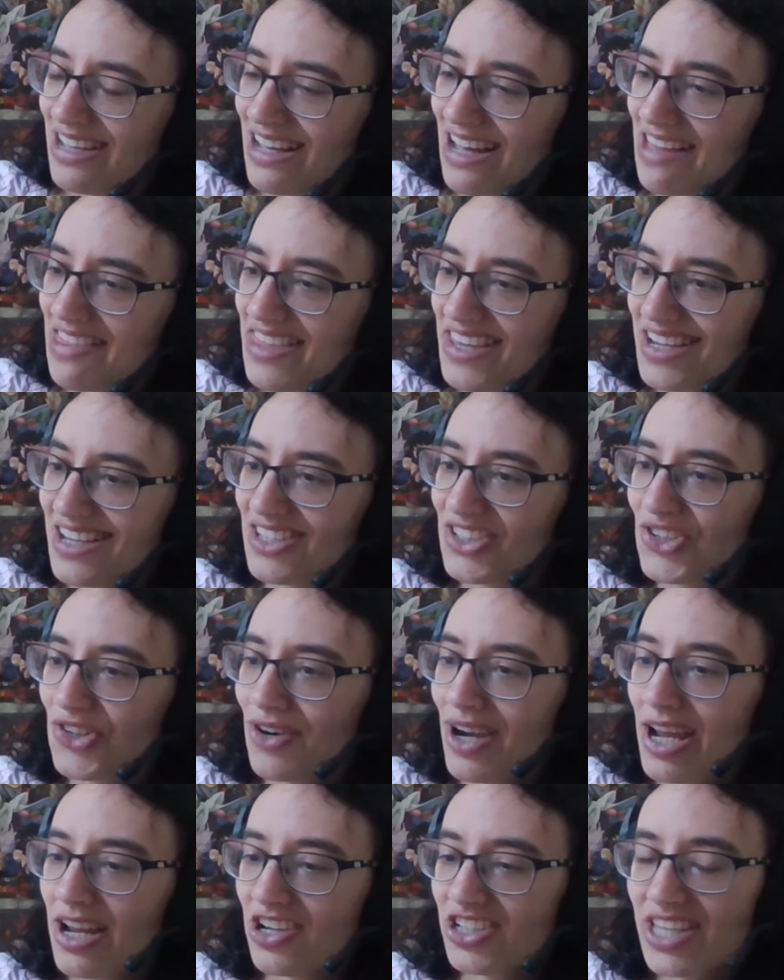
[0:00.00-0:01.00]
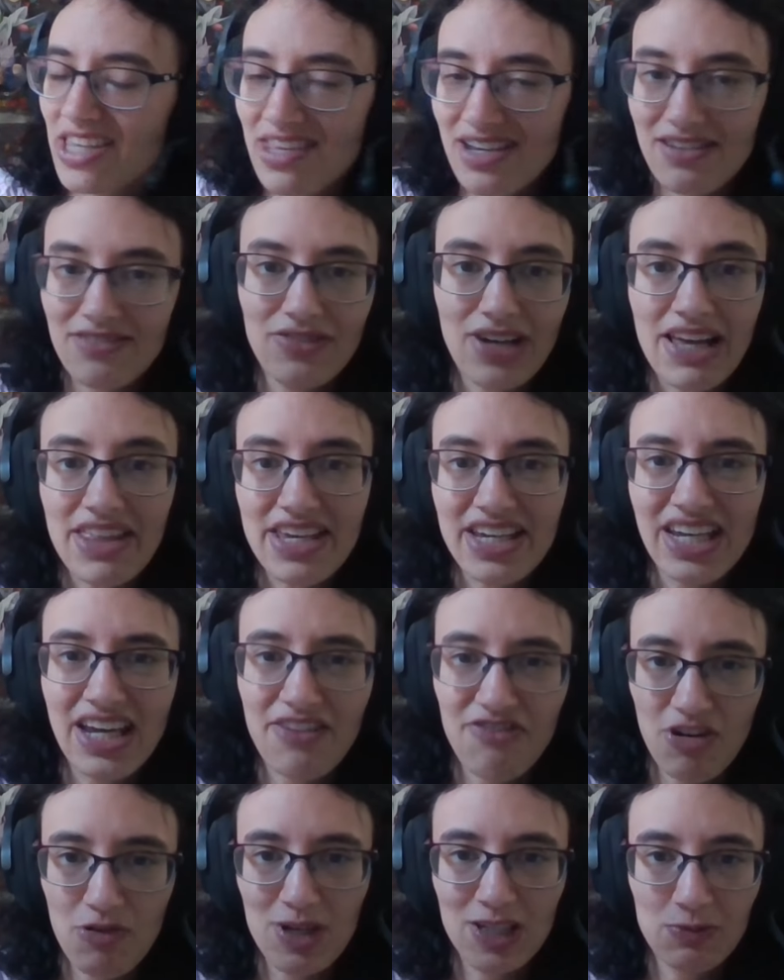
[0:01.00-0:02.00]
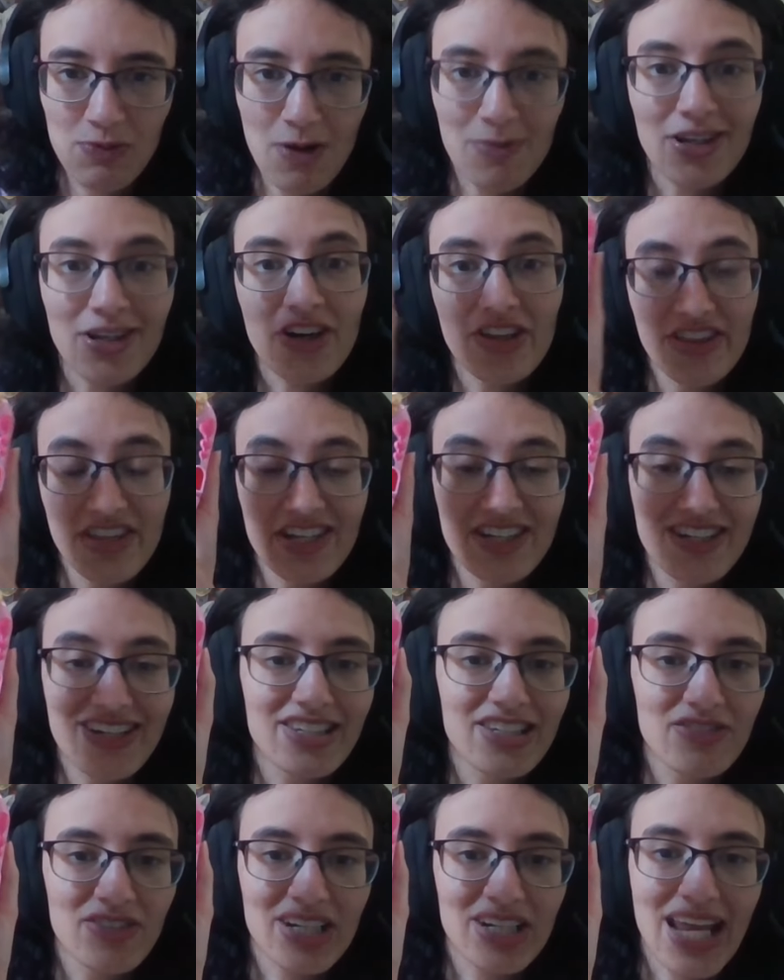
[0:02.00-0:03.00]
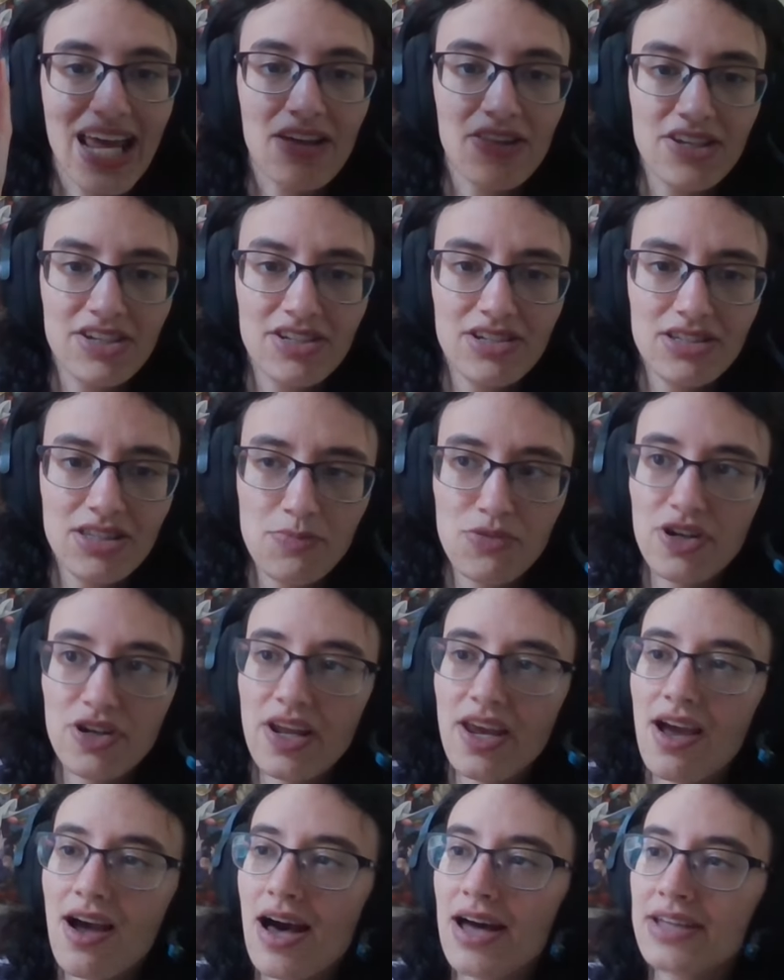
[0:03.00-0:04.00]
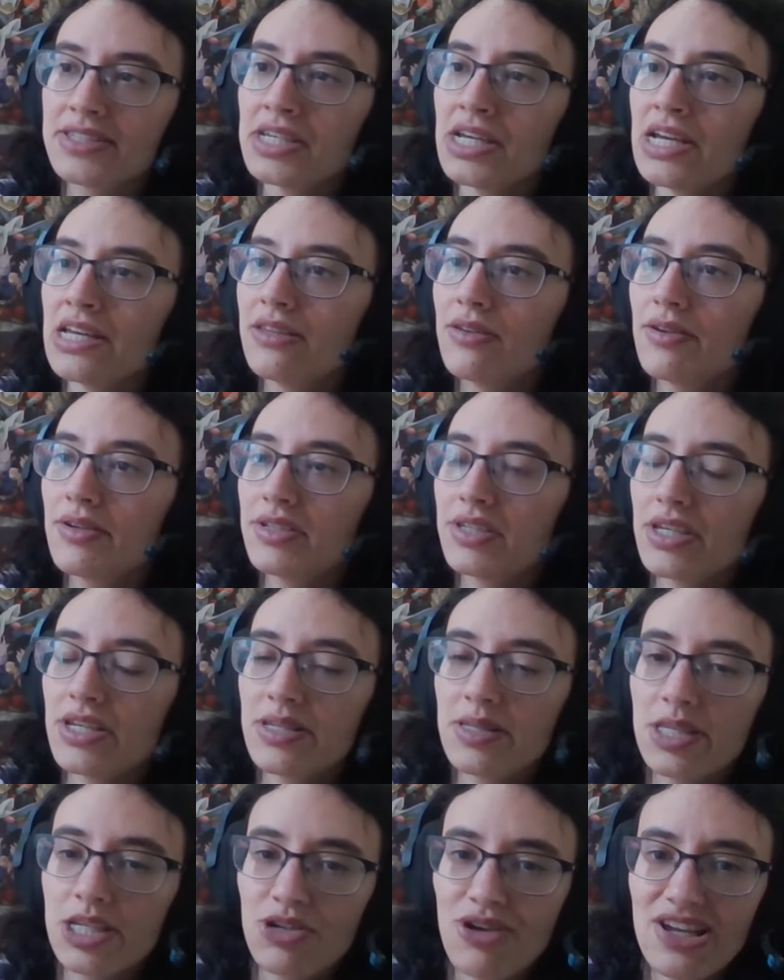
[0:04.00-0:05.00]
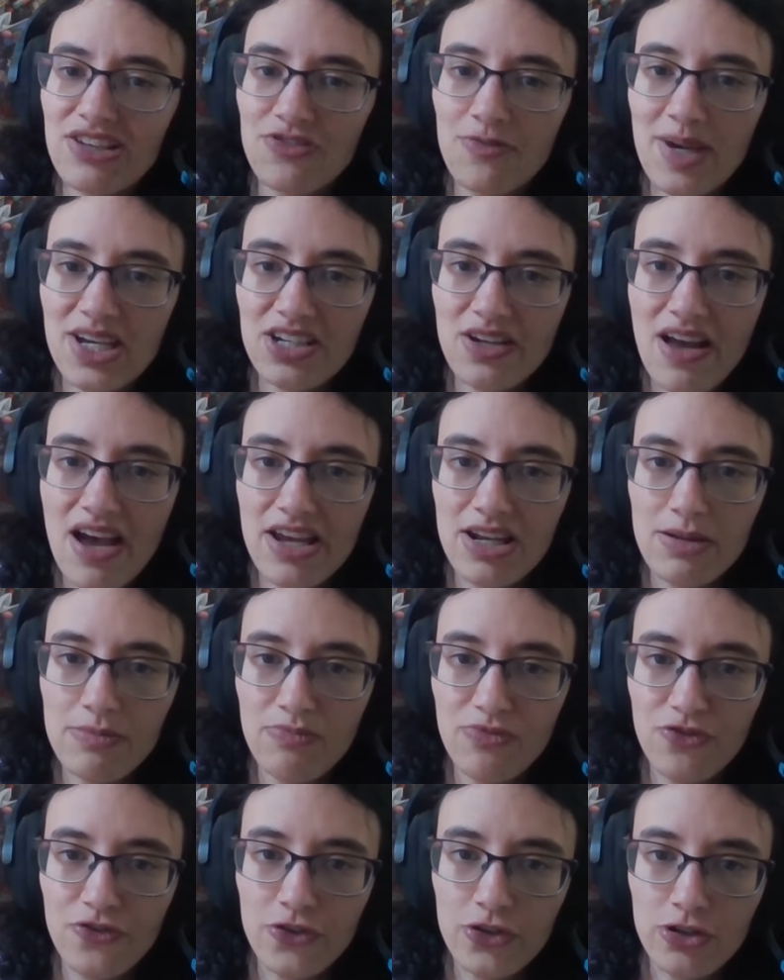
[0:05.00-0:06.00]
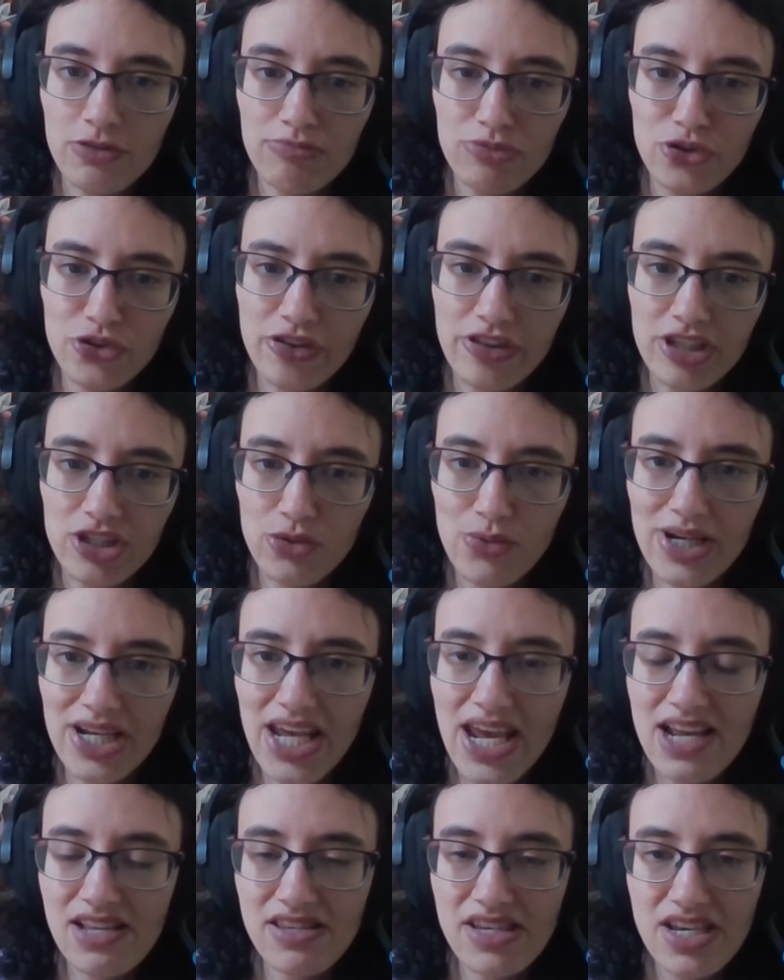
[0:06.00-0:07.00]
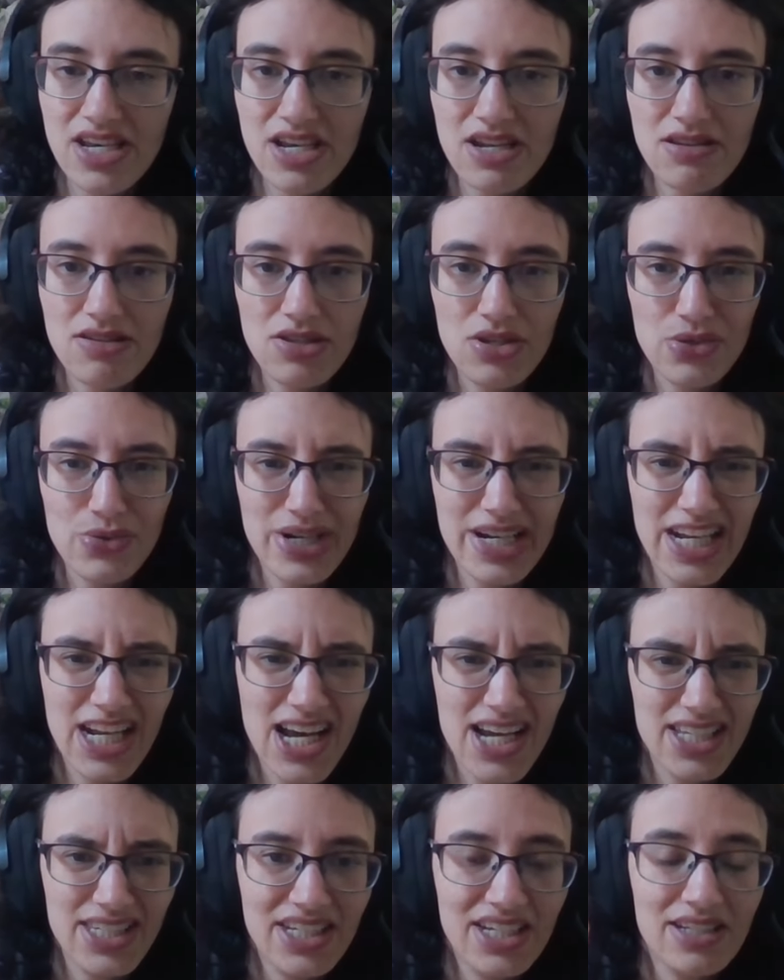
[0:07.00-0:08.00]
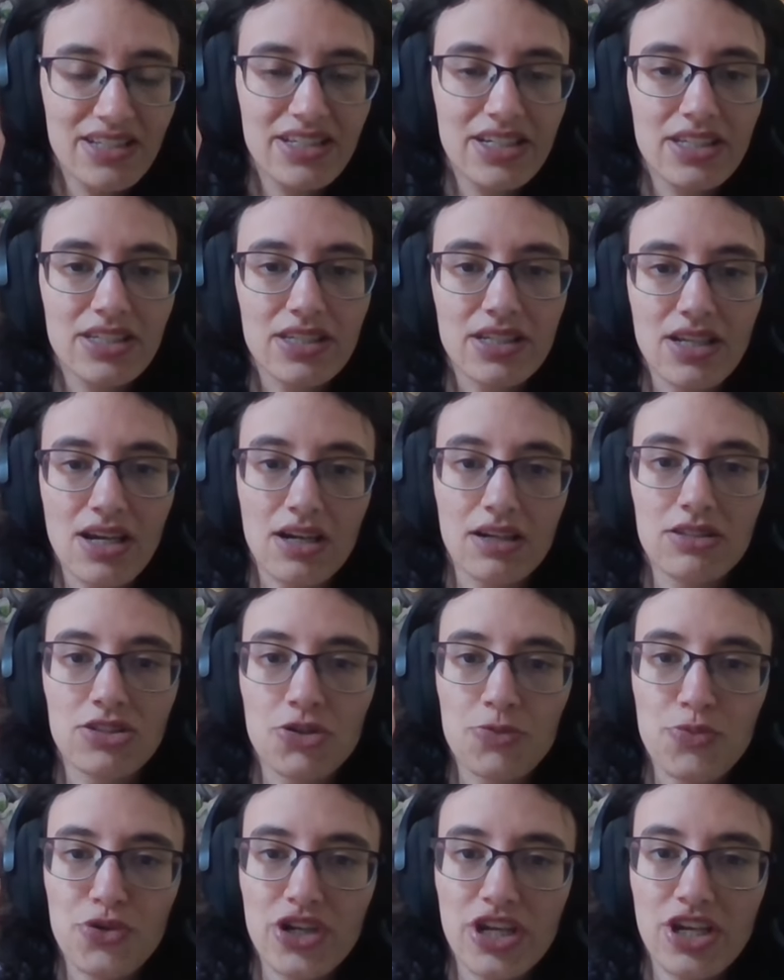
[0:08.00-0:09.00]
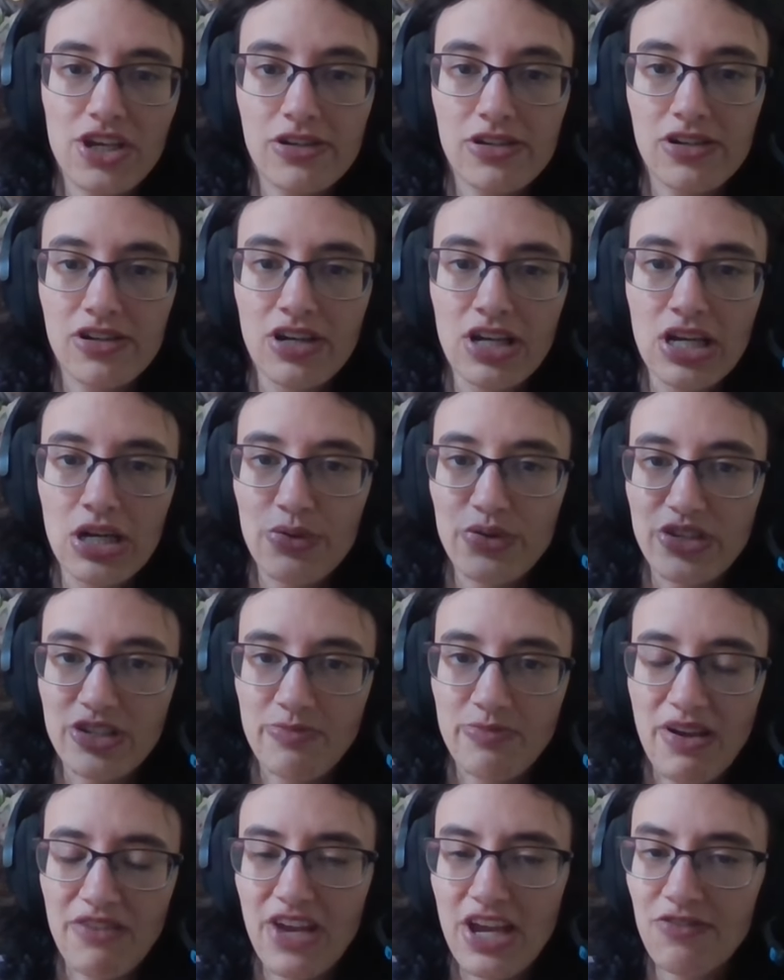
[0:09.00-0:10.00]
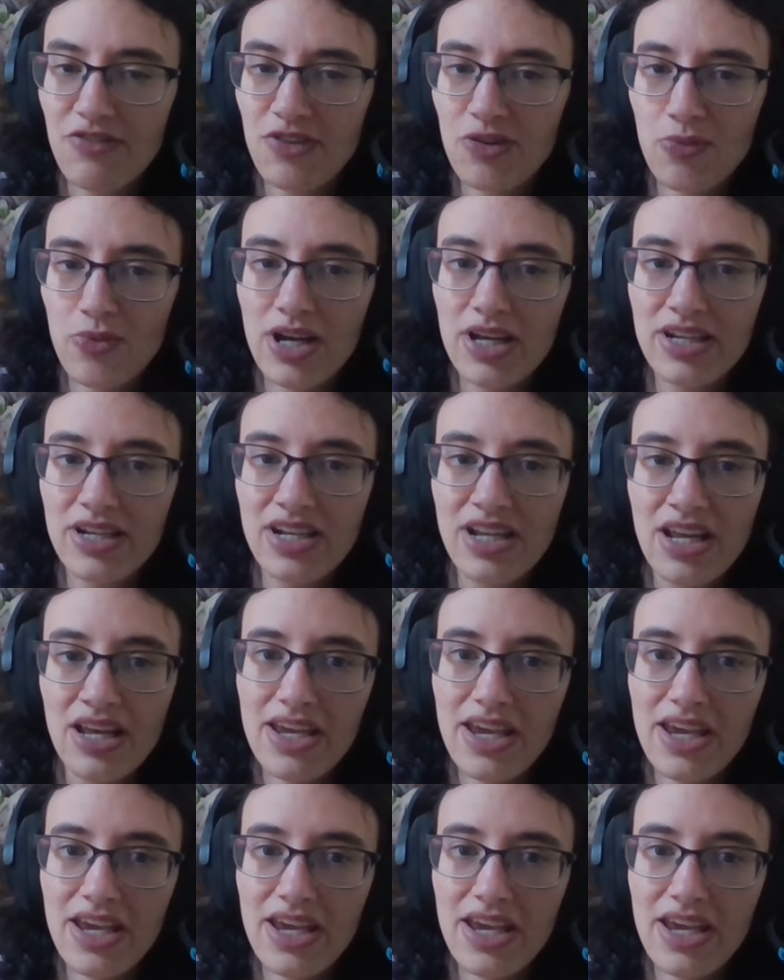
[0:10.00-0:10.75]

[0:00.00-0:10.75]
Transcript: I think it's all right, because I think everyone's probably gotten the gist of it now. This is the Preheart. This is the transformation item for the 2018-2019 season Hugtto Precure, which is my favorite one.